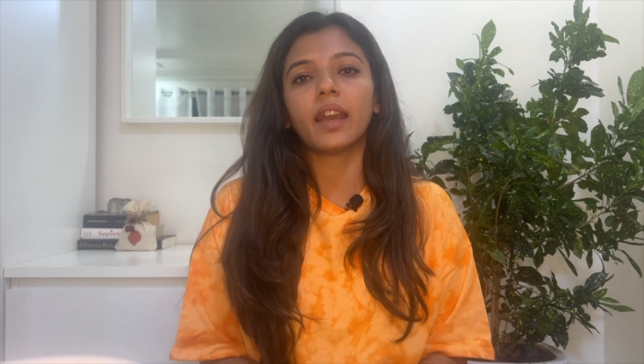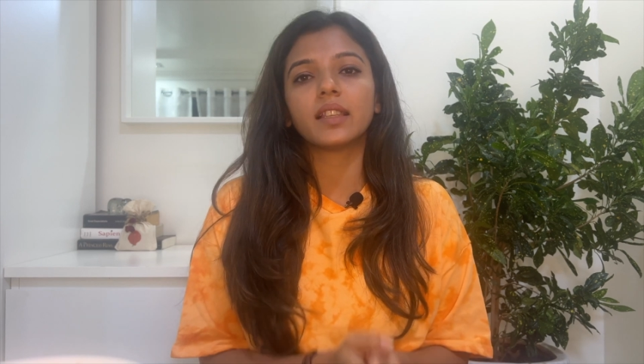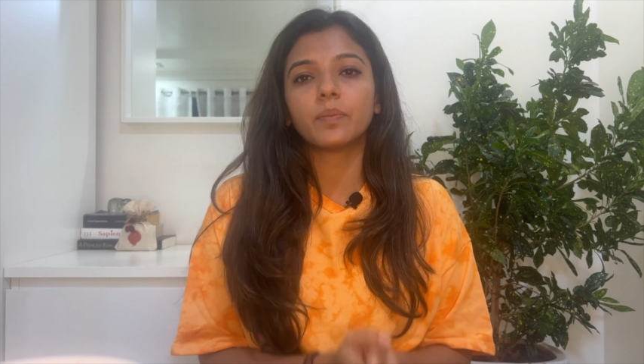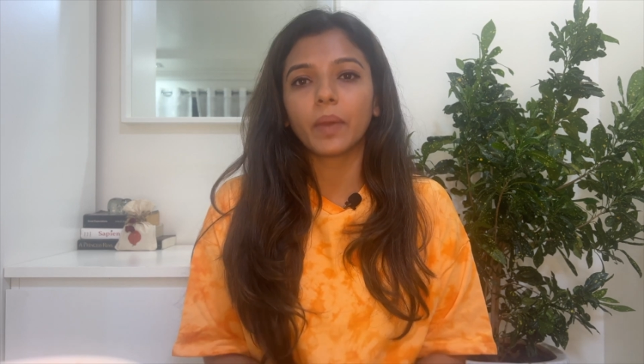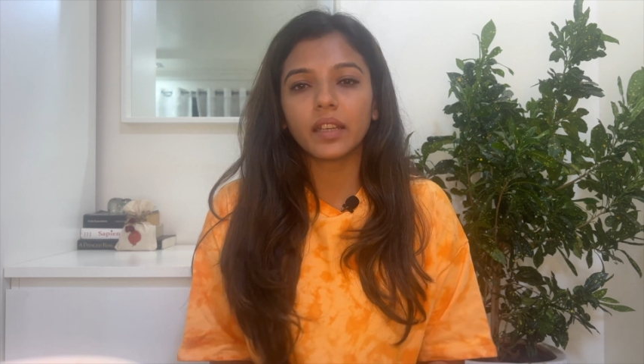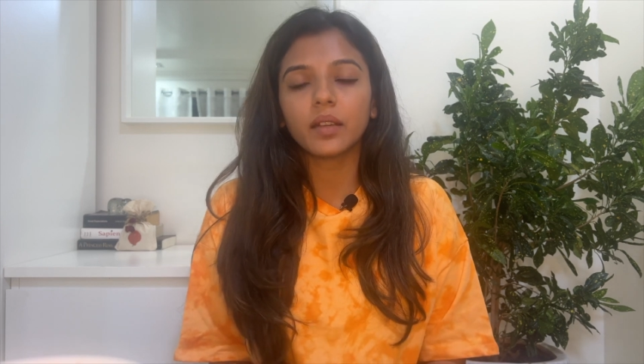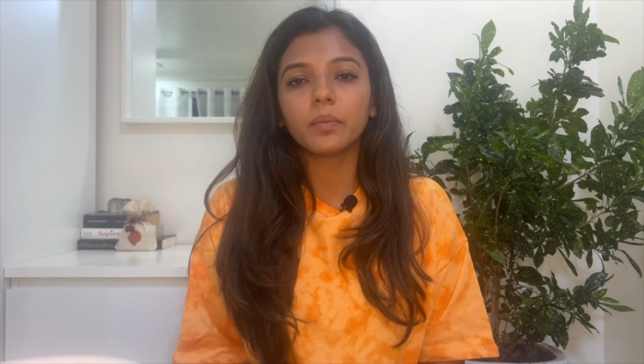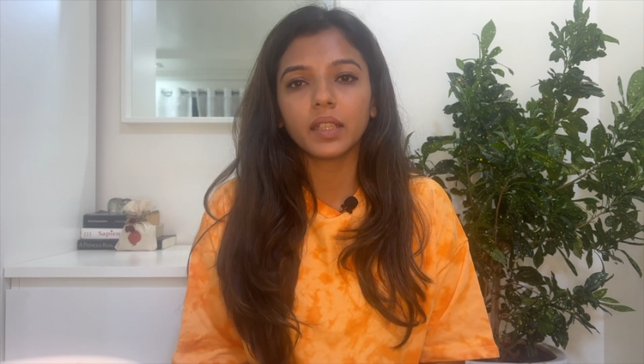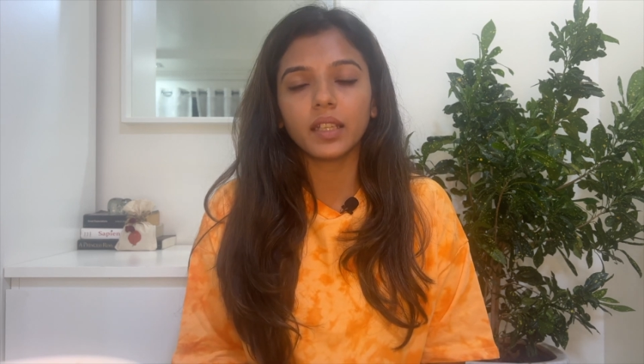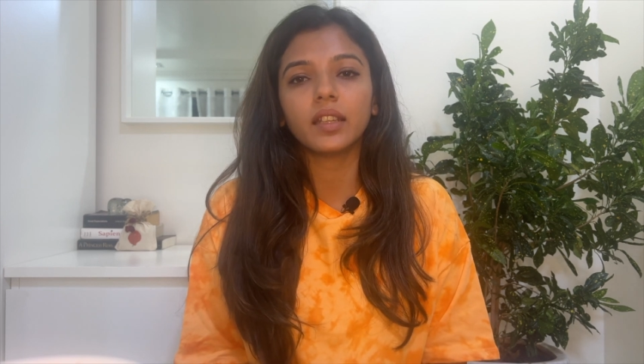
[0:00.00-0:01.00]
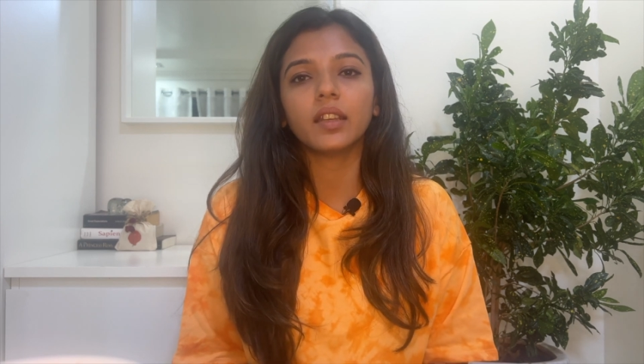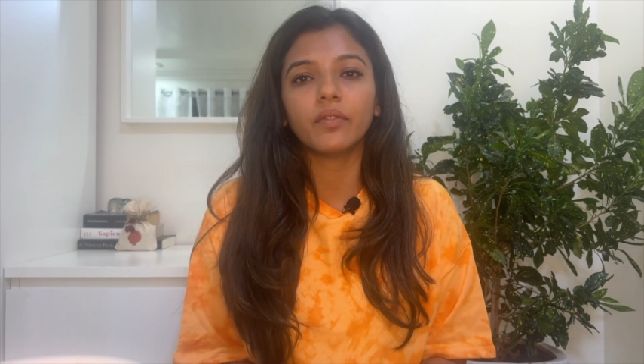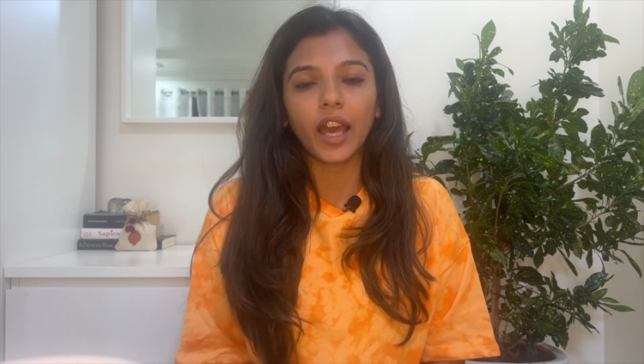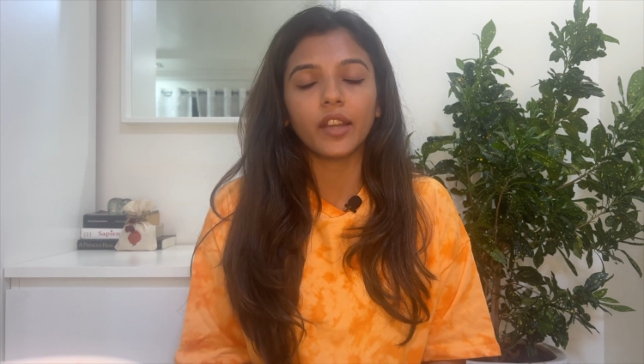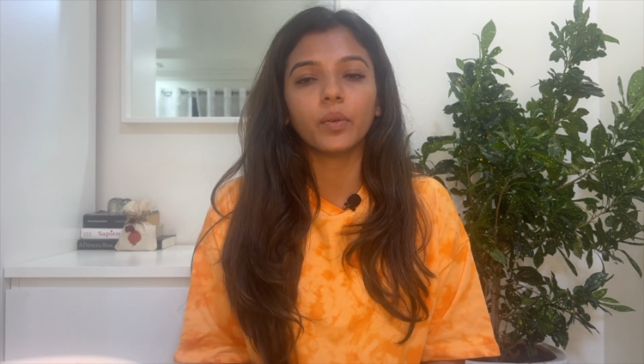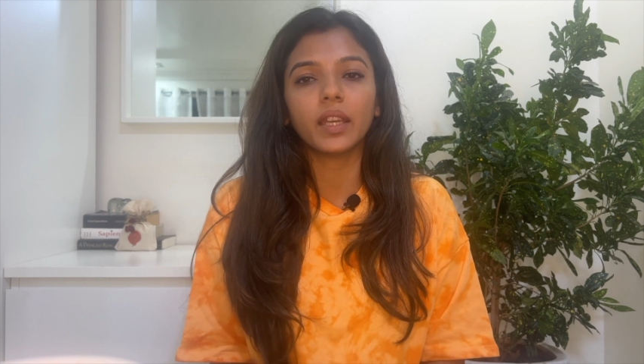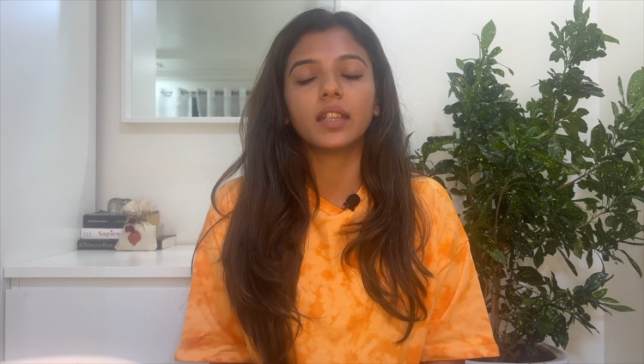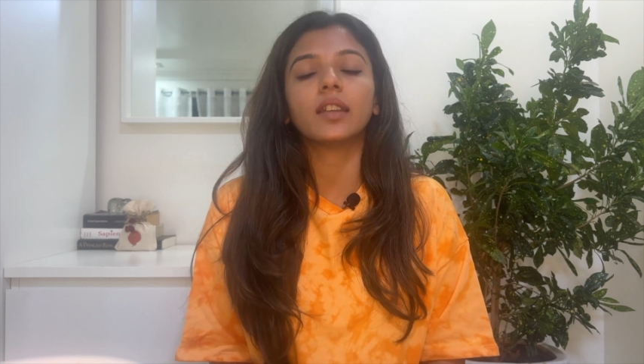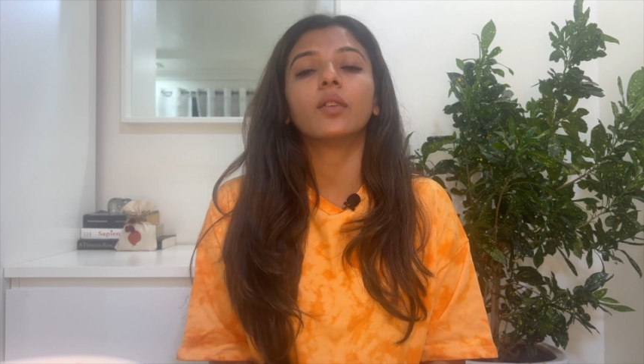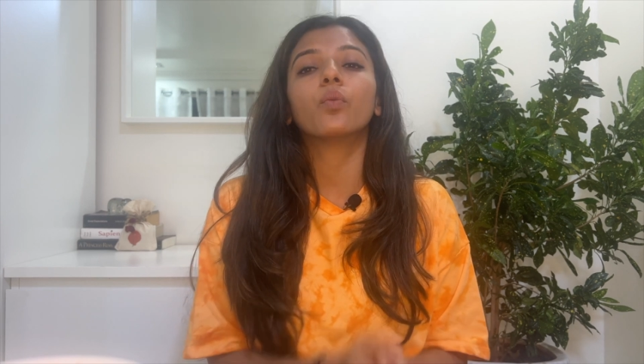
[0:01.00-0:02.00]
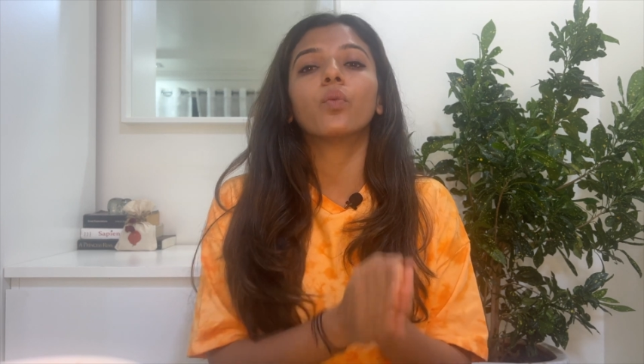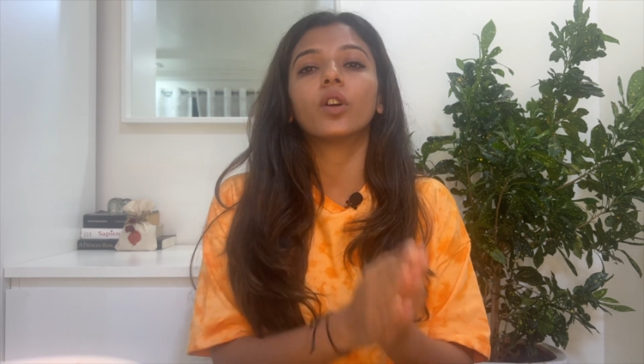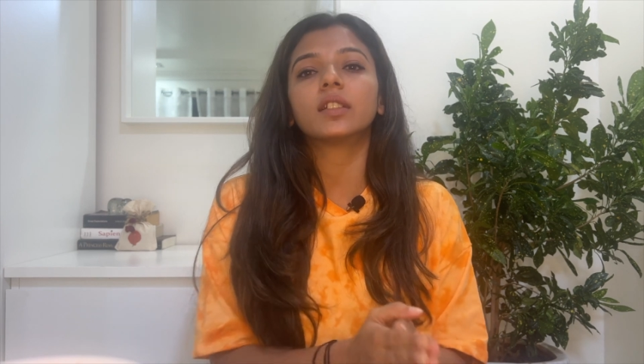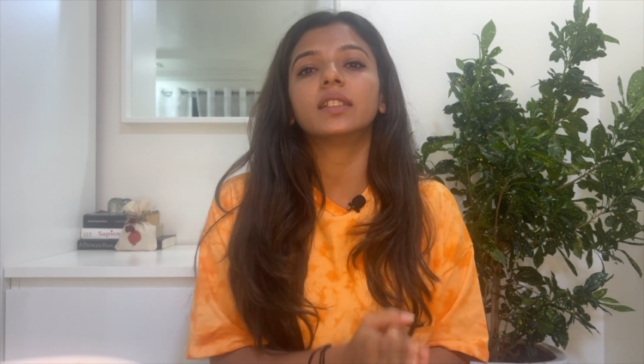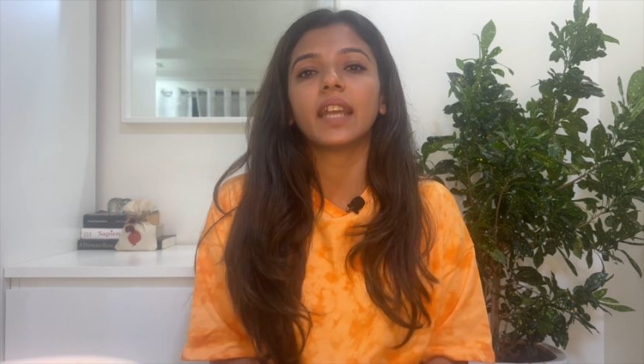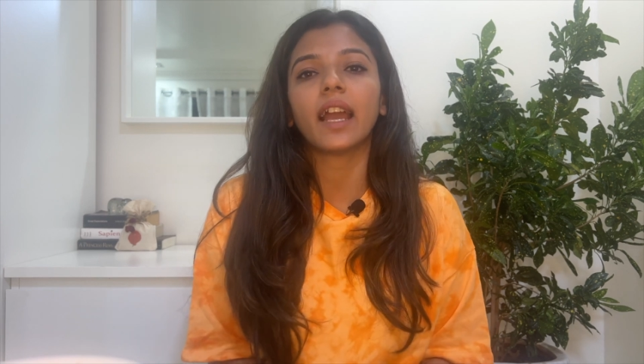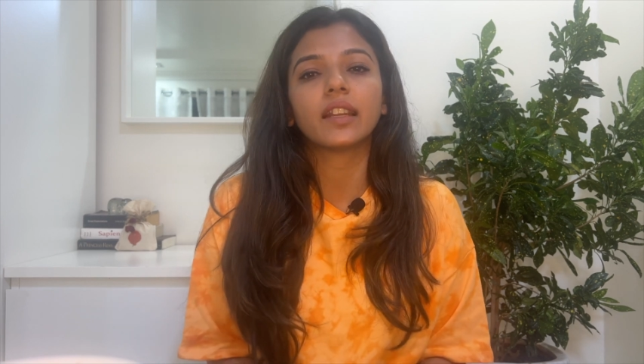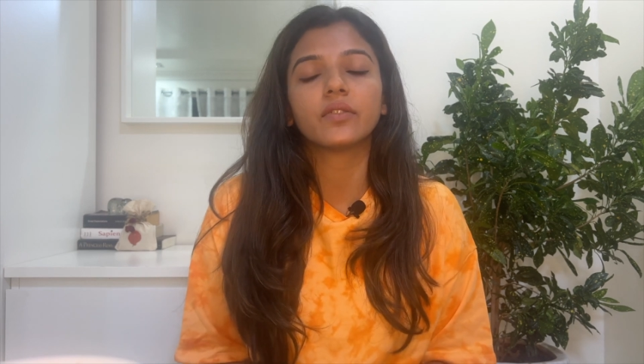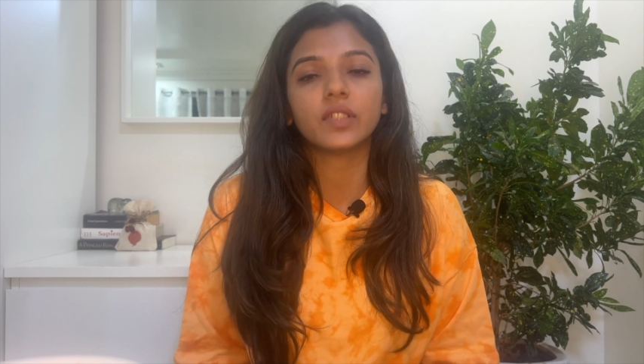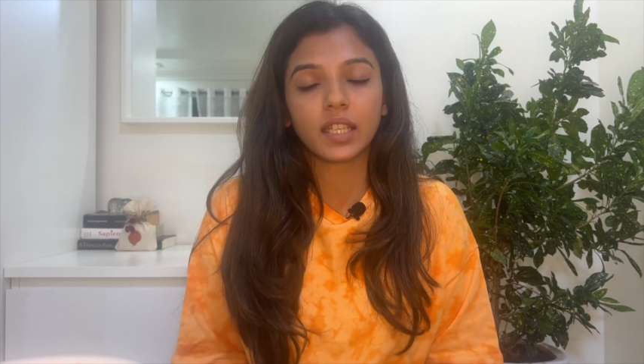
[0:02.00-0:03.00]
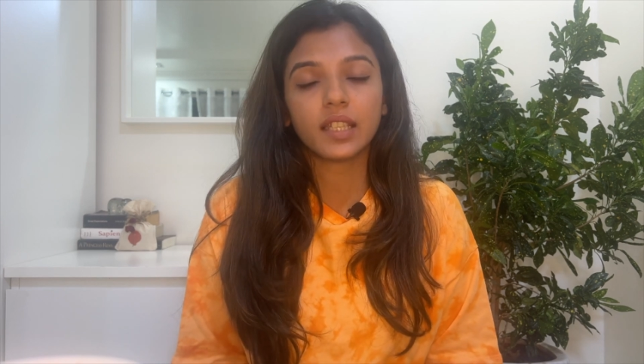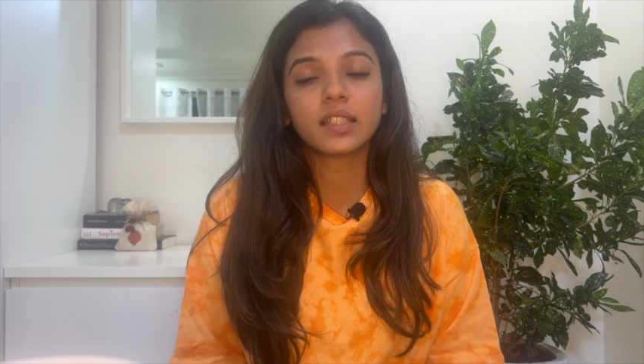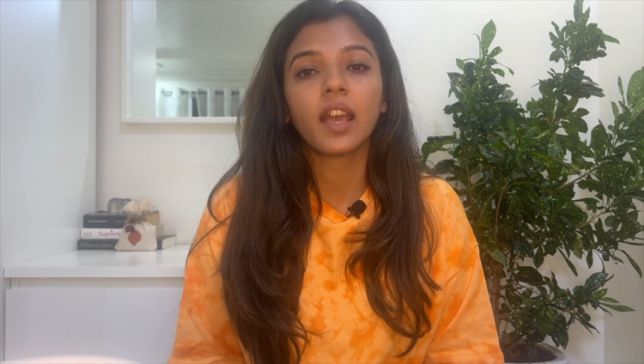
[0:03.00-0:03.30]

and spend a minute evaluating what are the activities